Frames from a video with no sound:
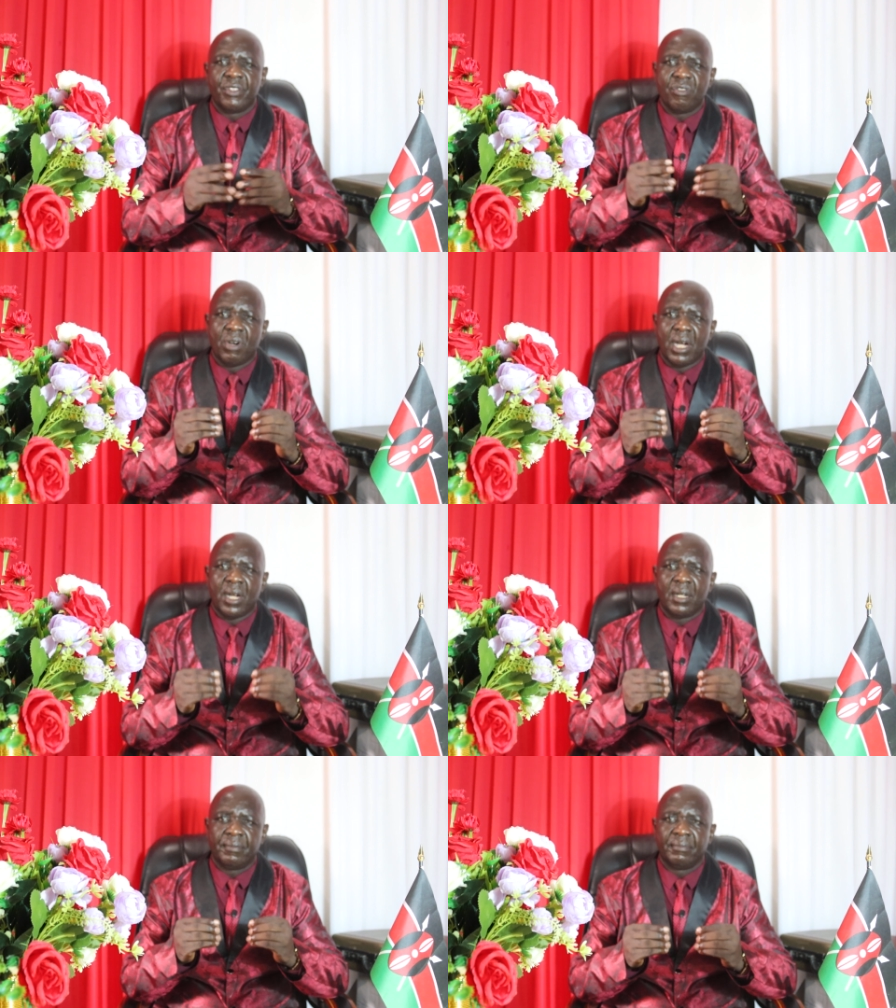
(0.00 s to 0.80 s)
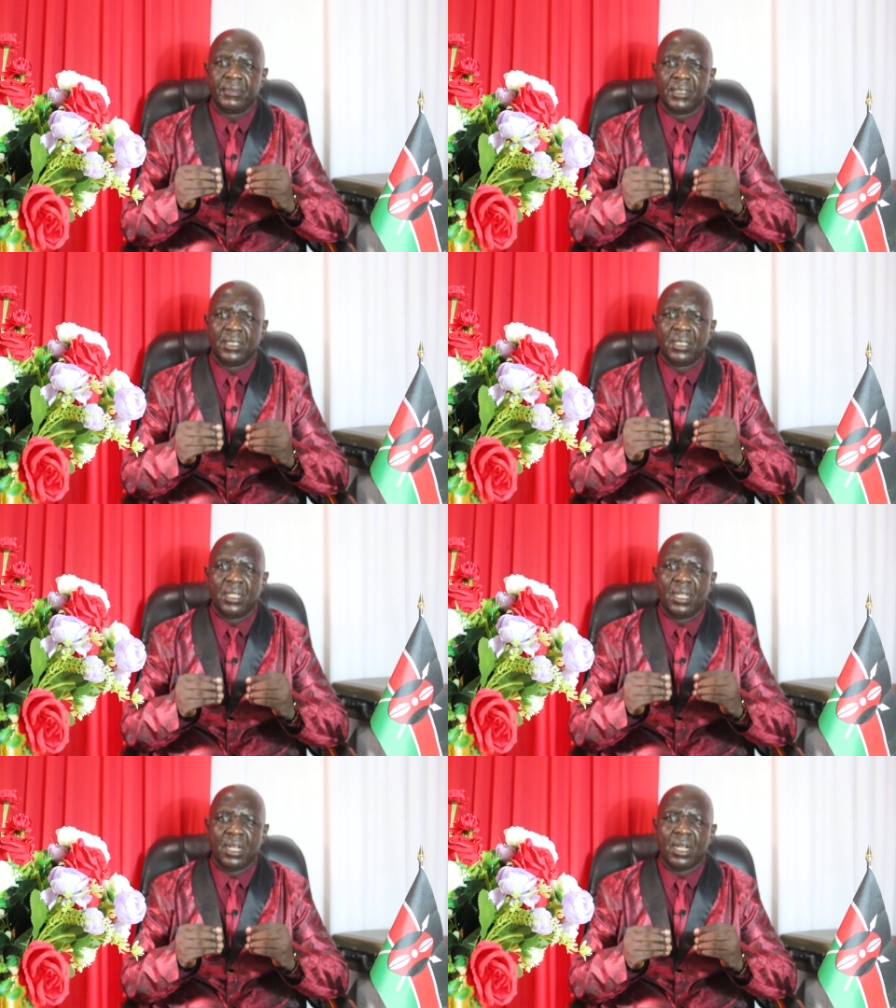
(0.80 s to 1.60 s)
your
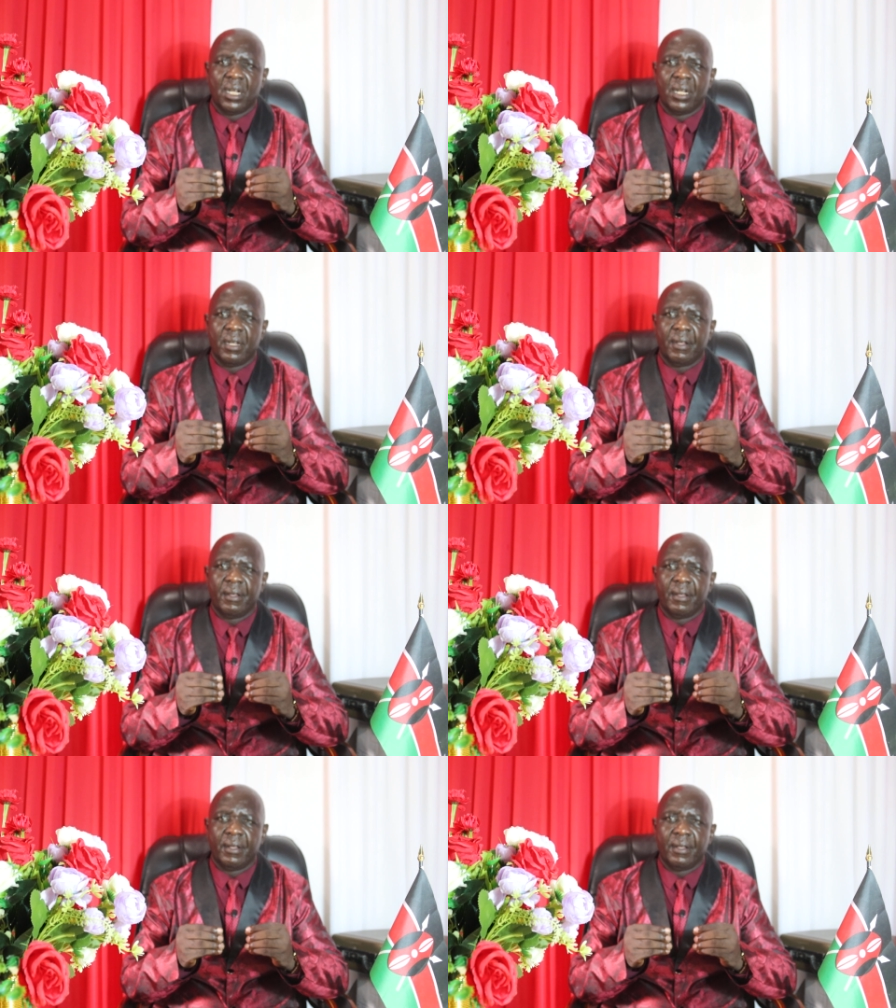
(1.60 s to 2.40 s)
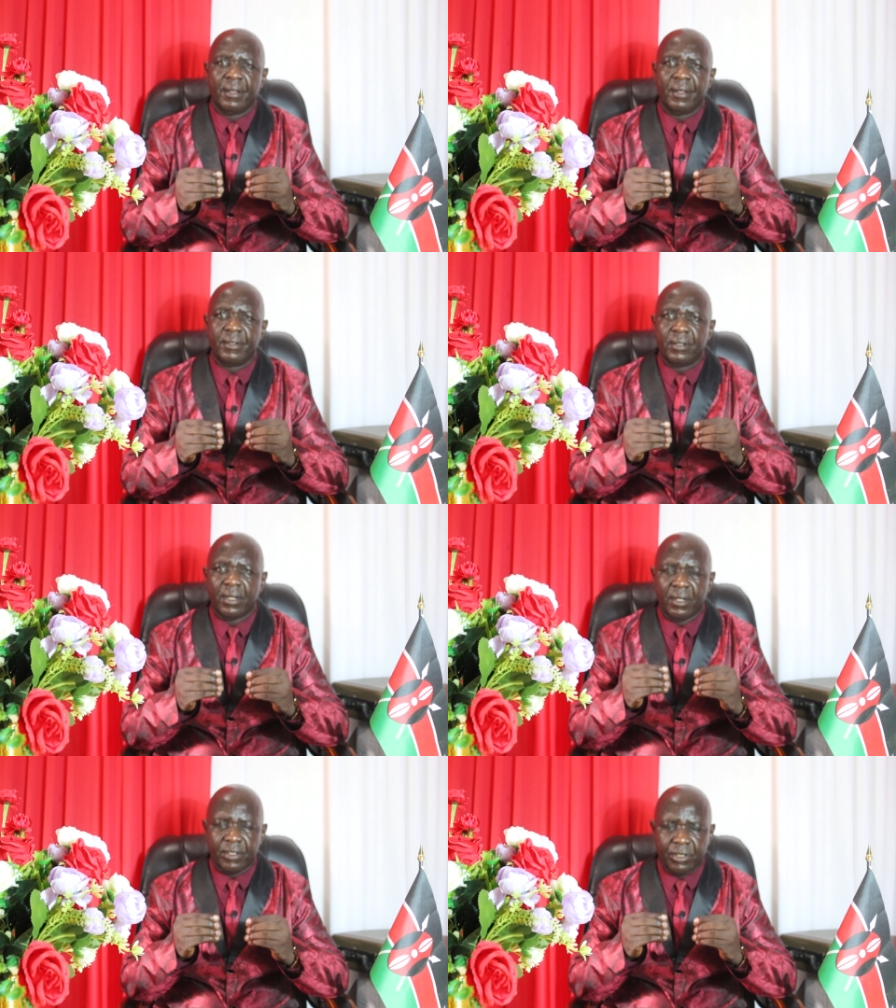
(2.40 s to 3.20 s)

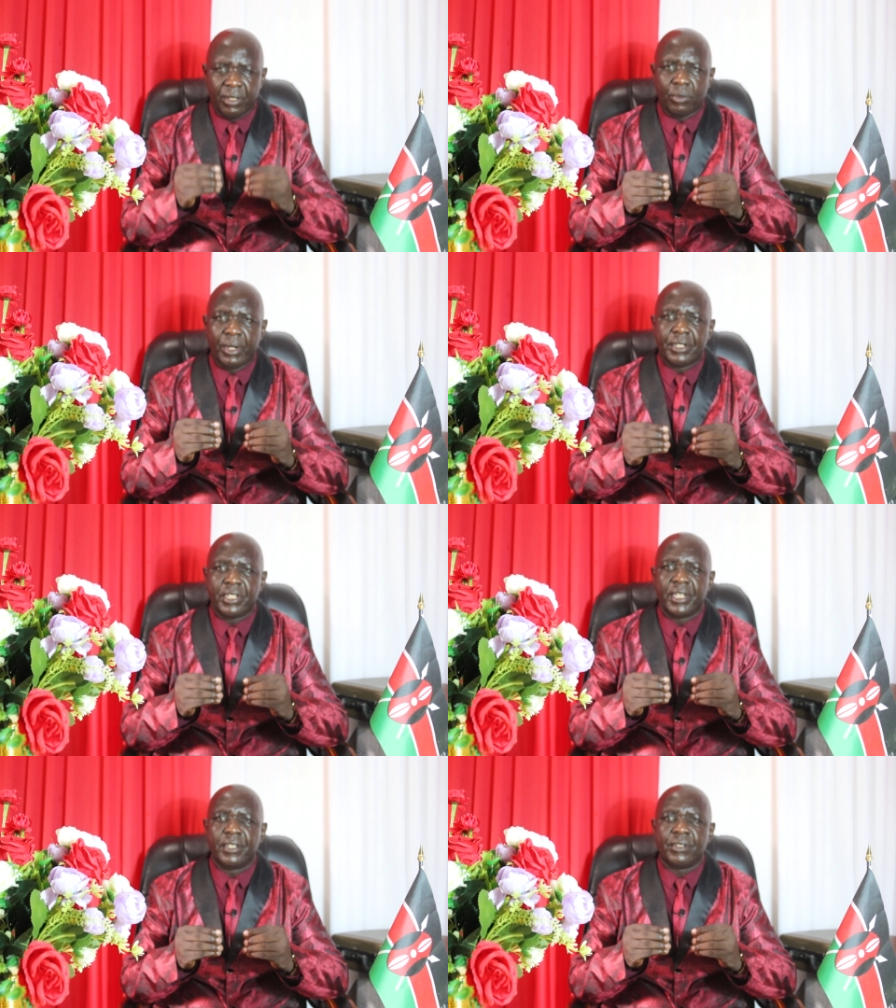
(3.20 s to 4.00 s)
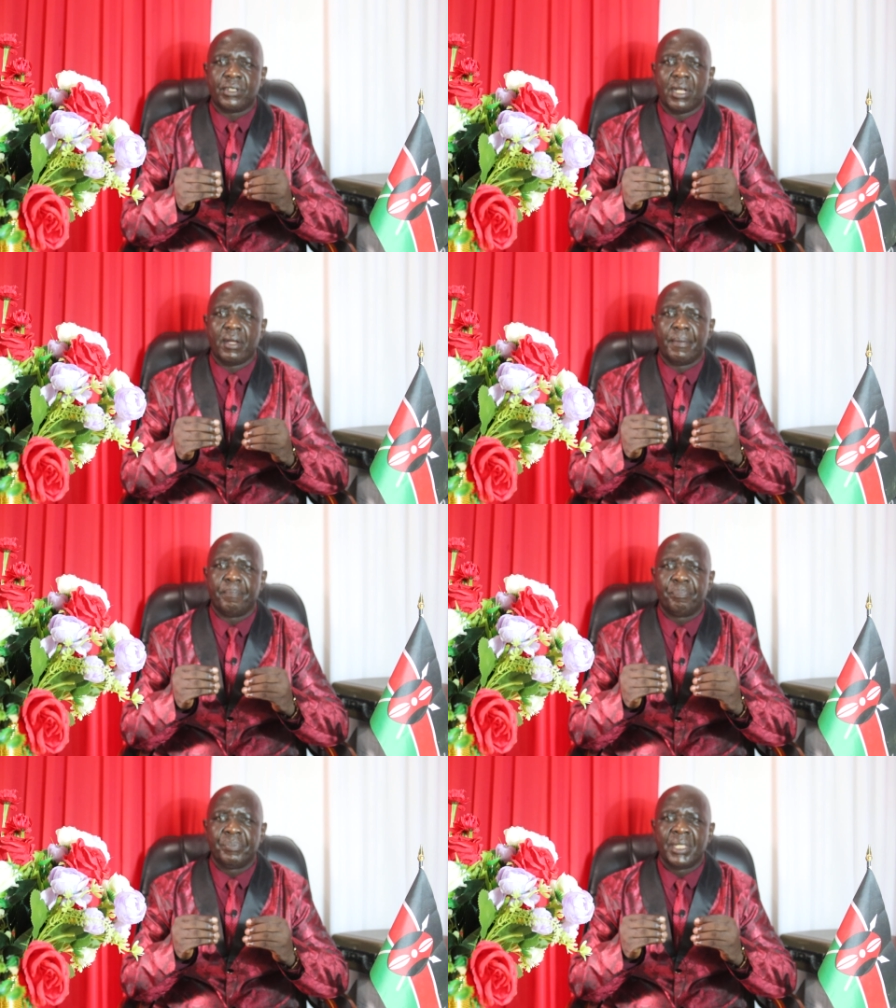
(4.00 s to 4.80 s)
the secret things
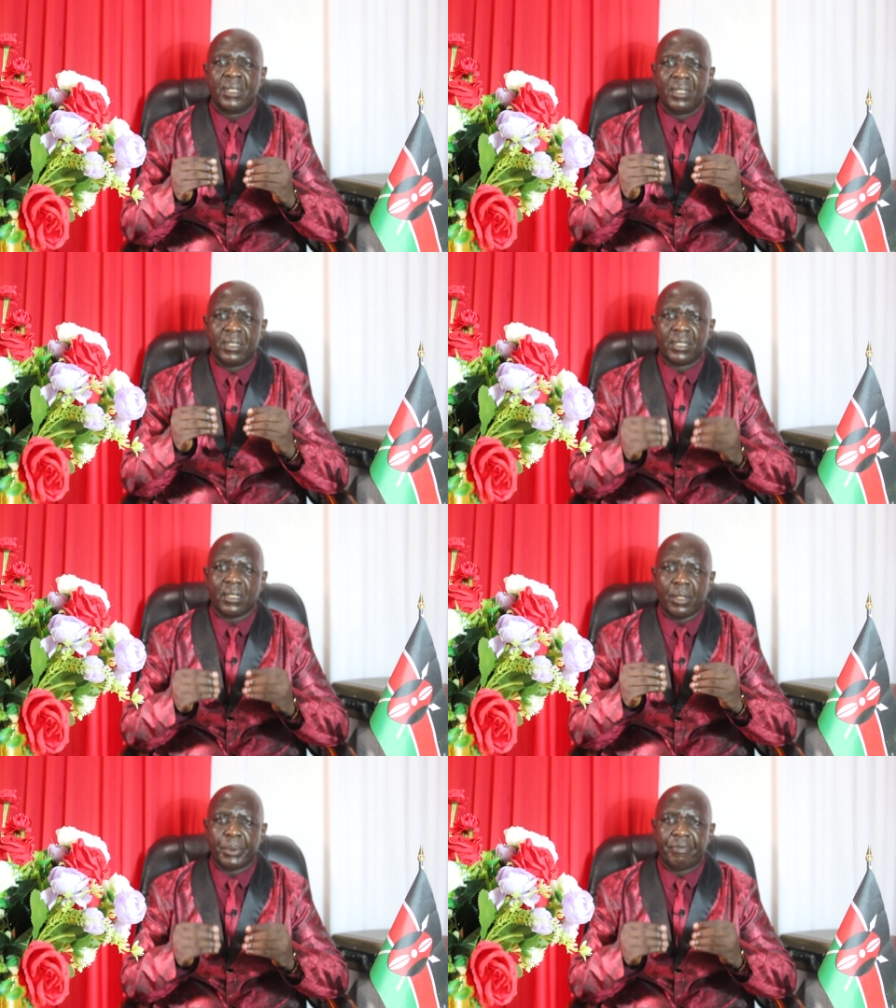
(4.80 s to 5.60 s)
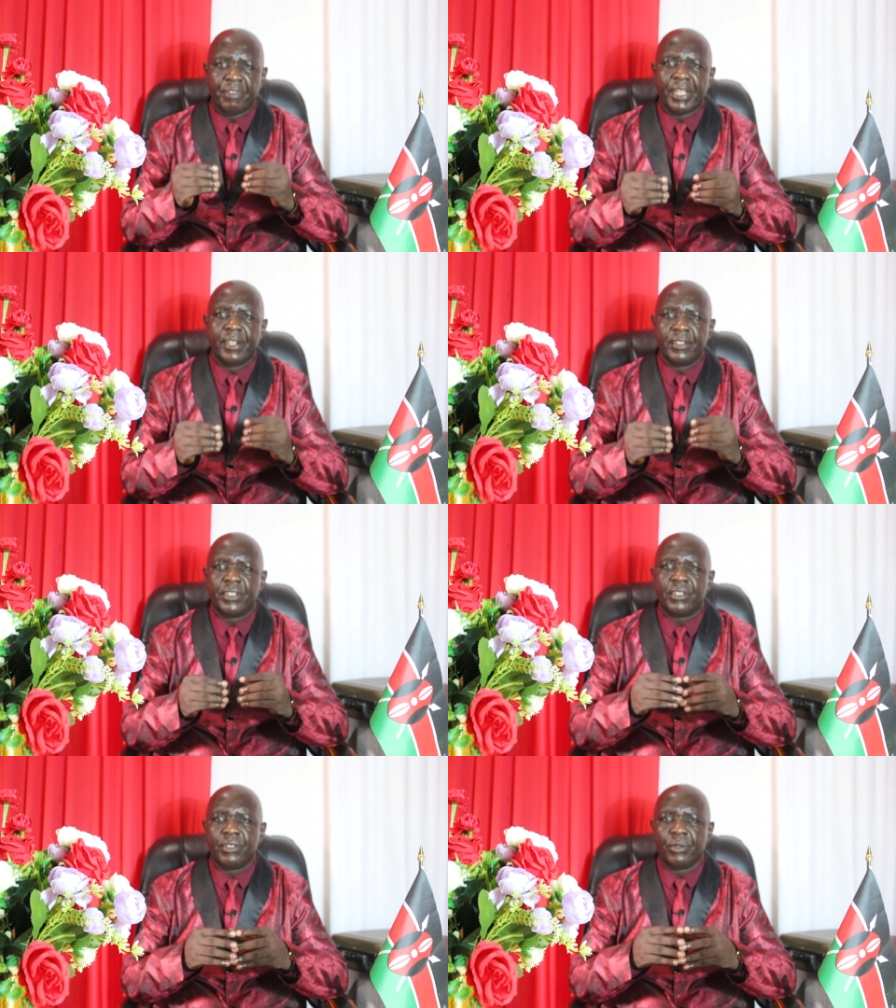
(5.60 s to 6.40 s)
that are
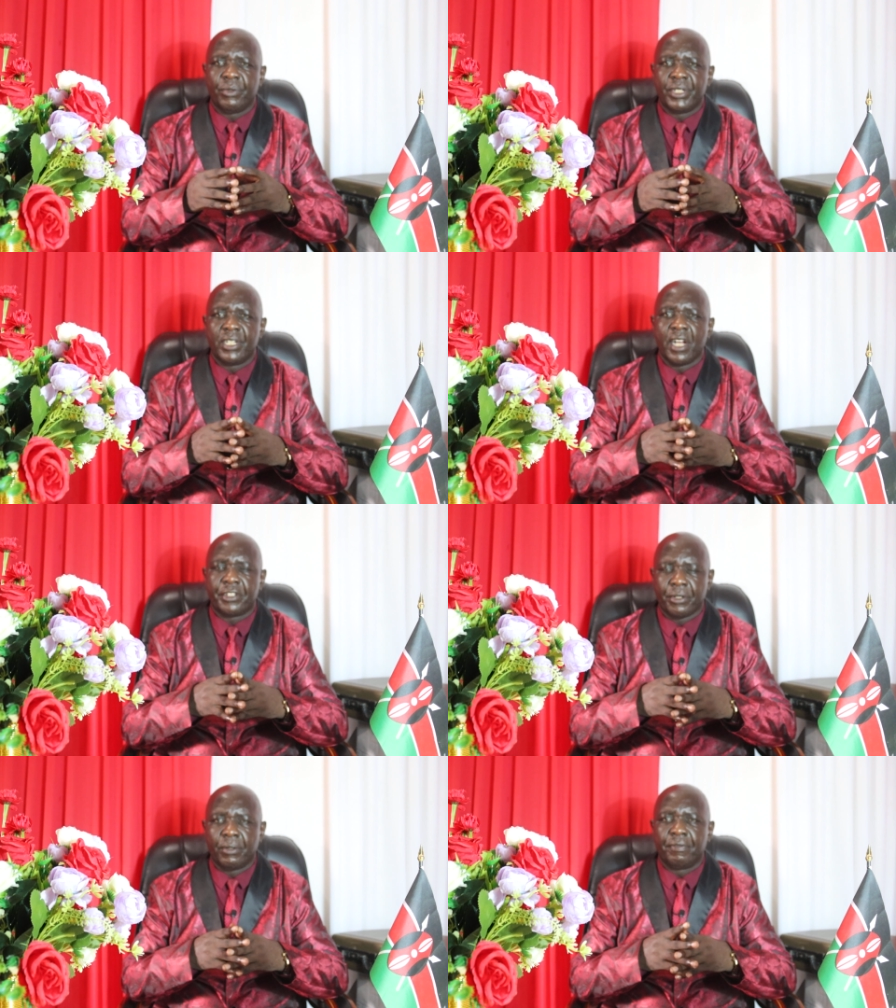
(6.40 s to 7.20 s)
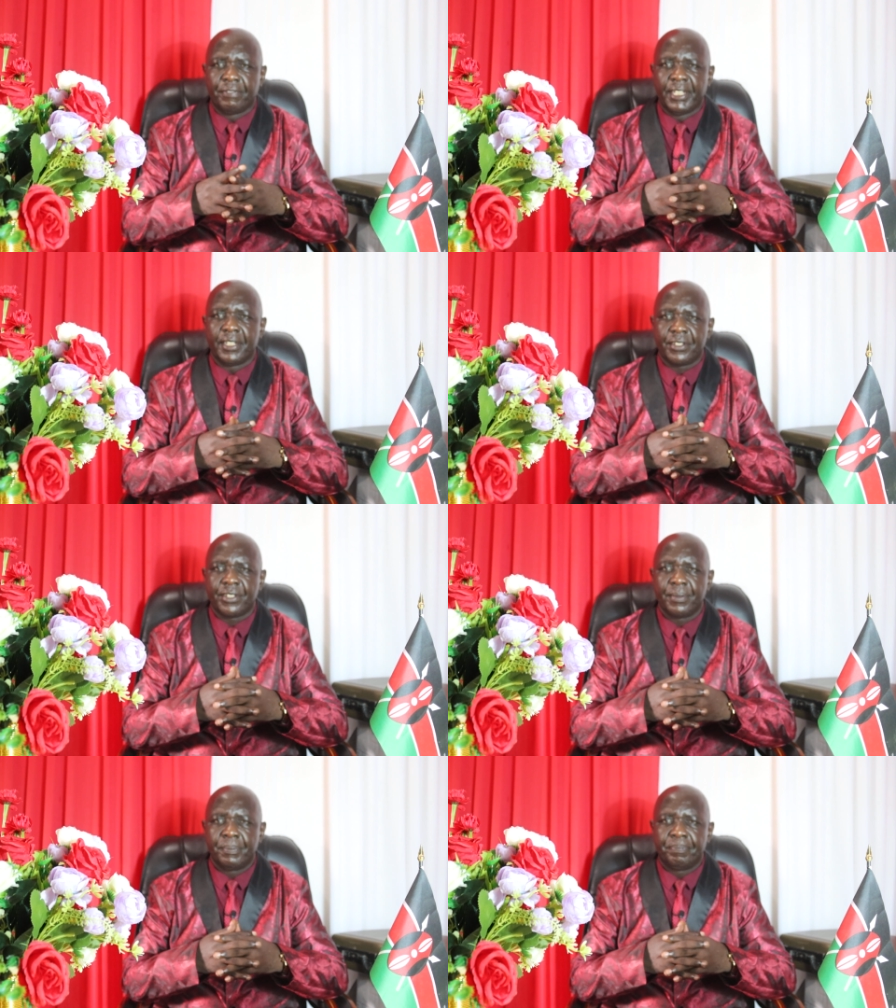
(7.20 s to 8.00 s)
revealed through the natural things.